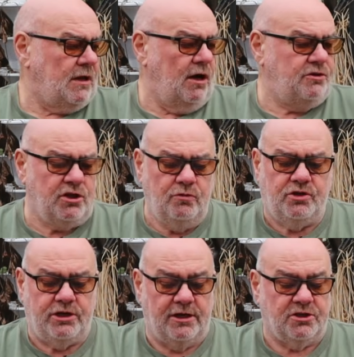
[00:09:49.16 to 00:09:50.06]
I do
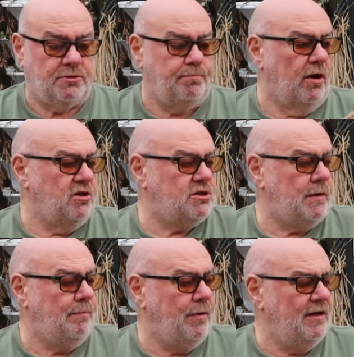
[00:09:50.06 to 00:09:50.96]
chit spuds,
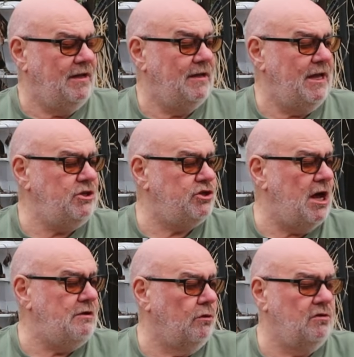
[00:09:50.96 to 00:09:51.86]
but in
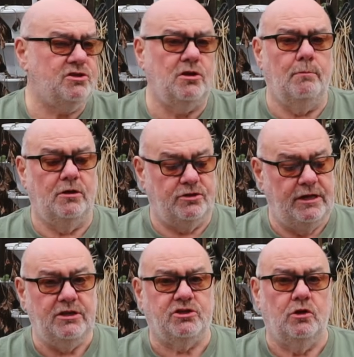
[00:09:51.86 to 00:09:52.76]
general, there's not much
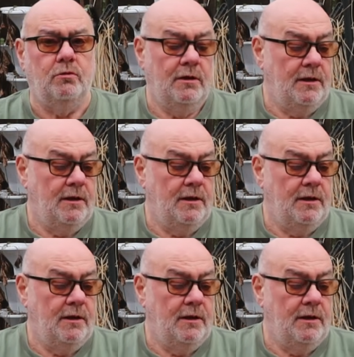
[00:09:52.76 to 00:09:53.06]
need to.